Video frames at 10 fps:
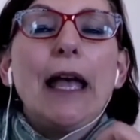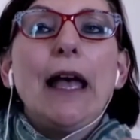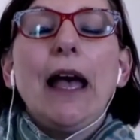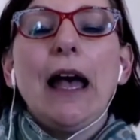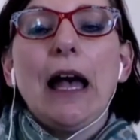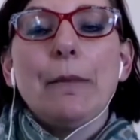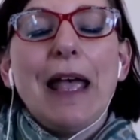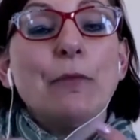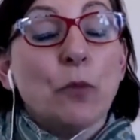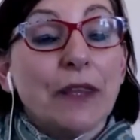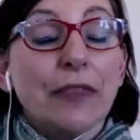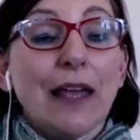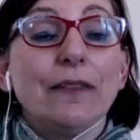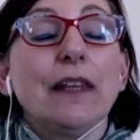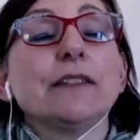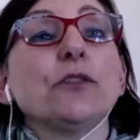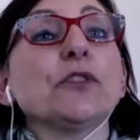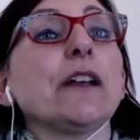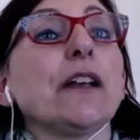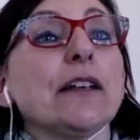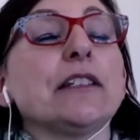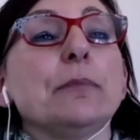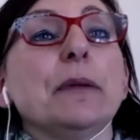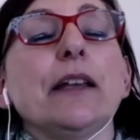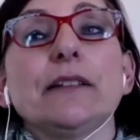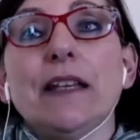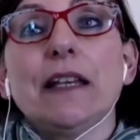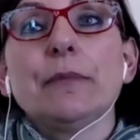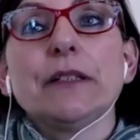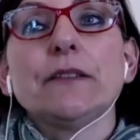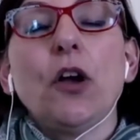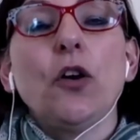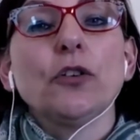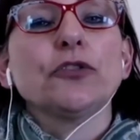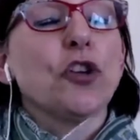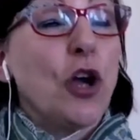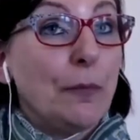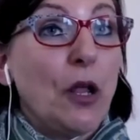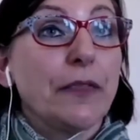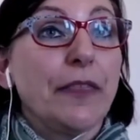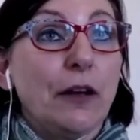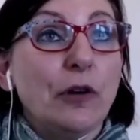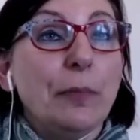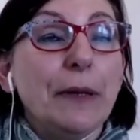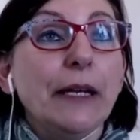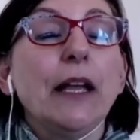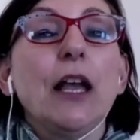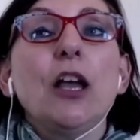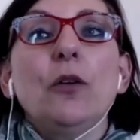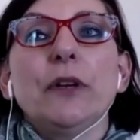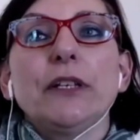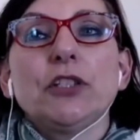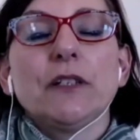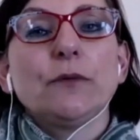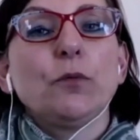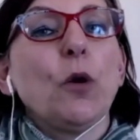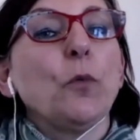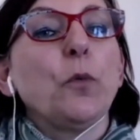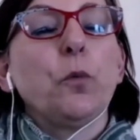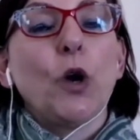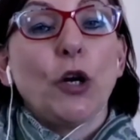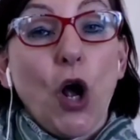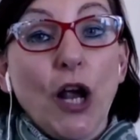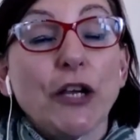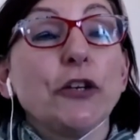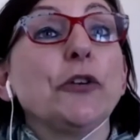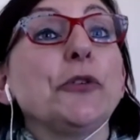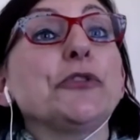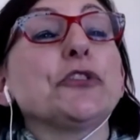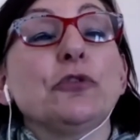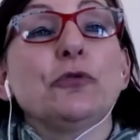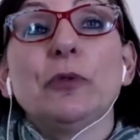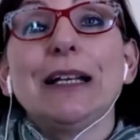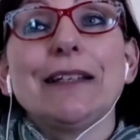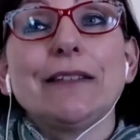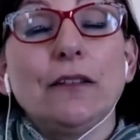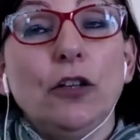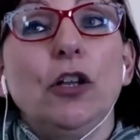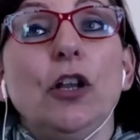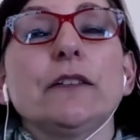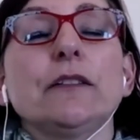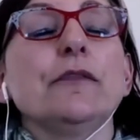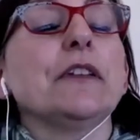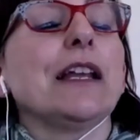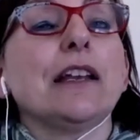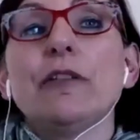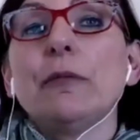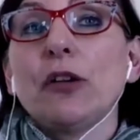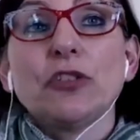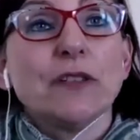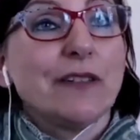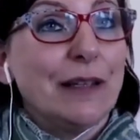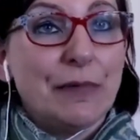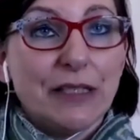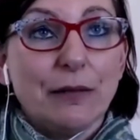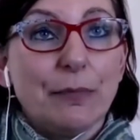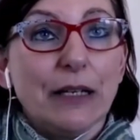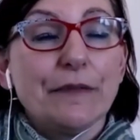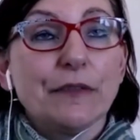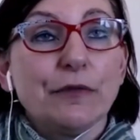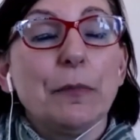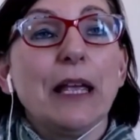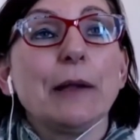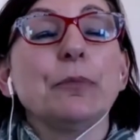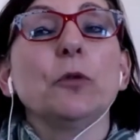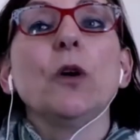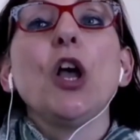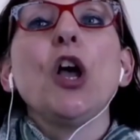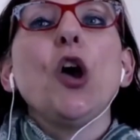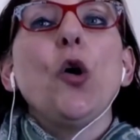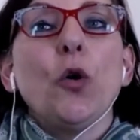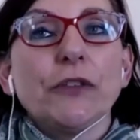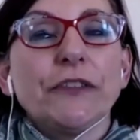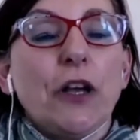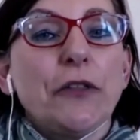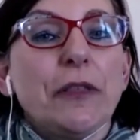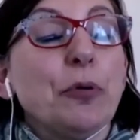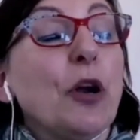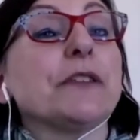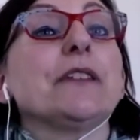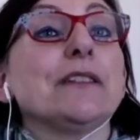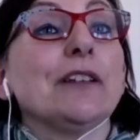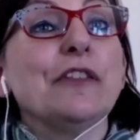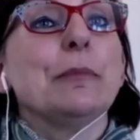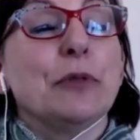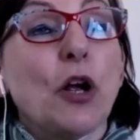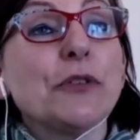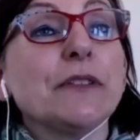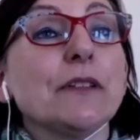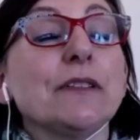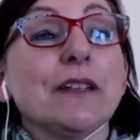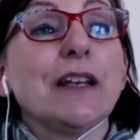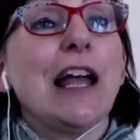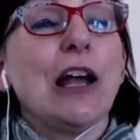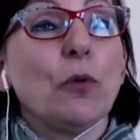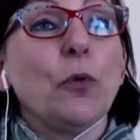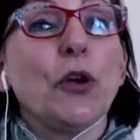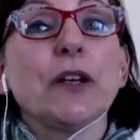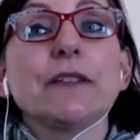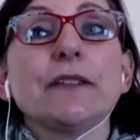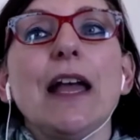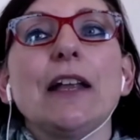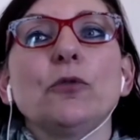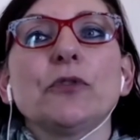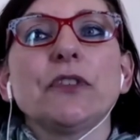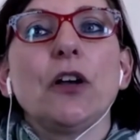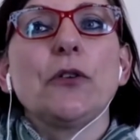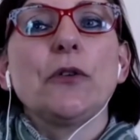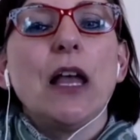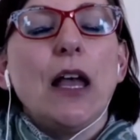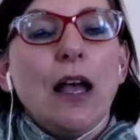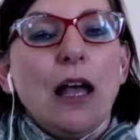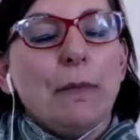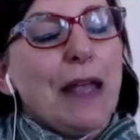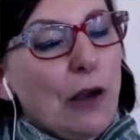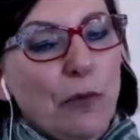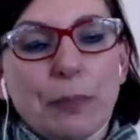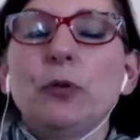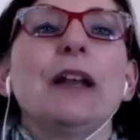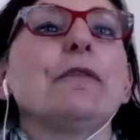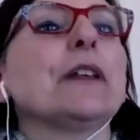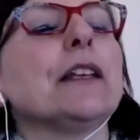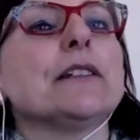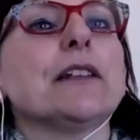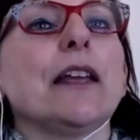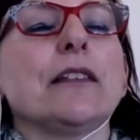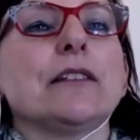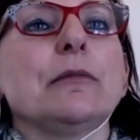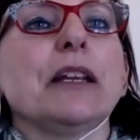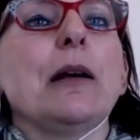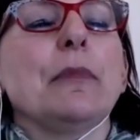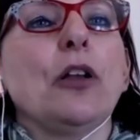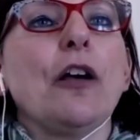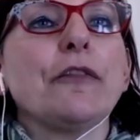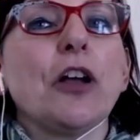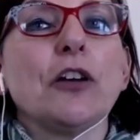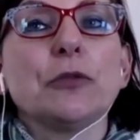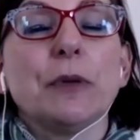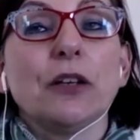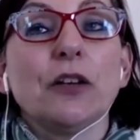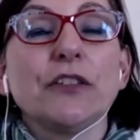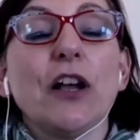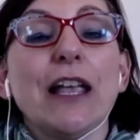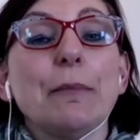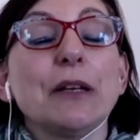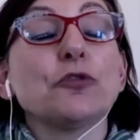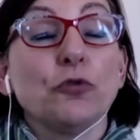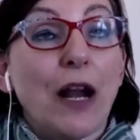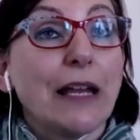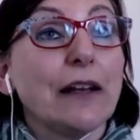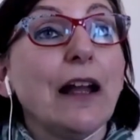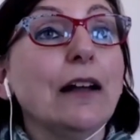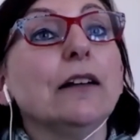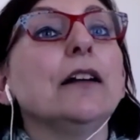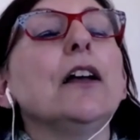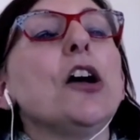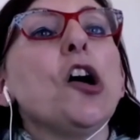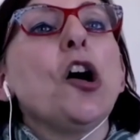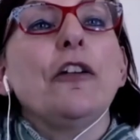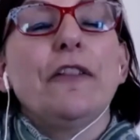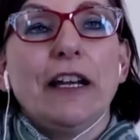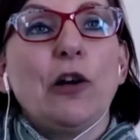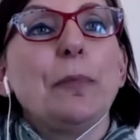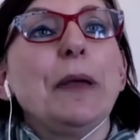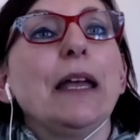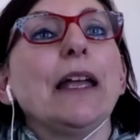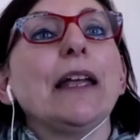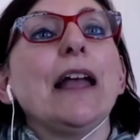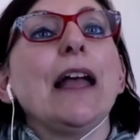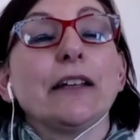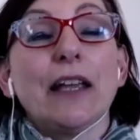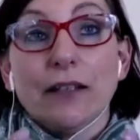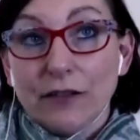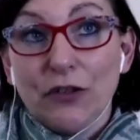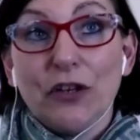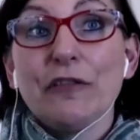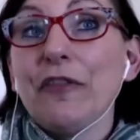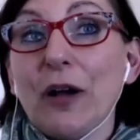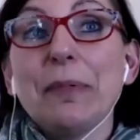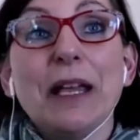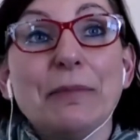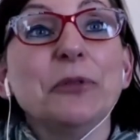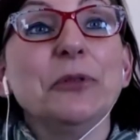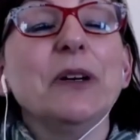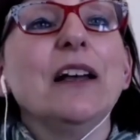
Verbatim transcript: um, and with that, there's also going to be segments on timeline therapy, which is what, what I use to release lots of negative emotions and limiting beliefs from people. Also, the process of hypnosis and how it works, and also um, how we put everything together to become a life coach. Because I am a trainer of NLP and can certify people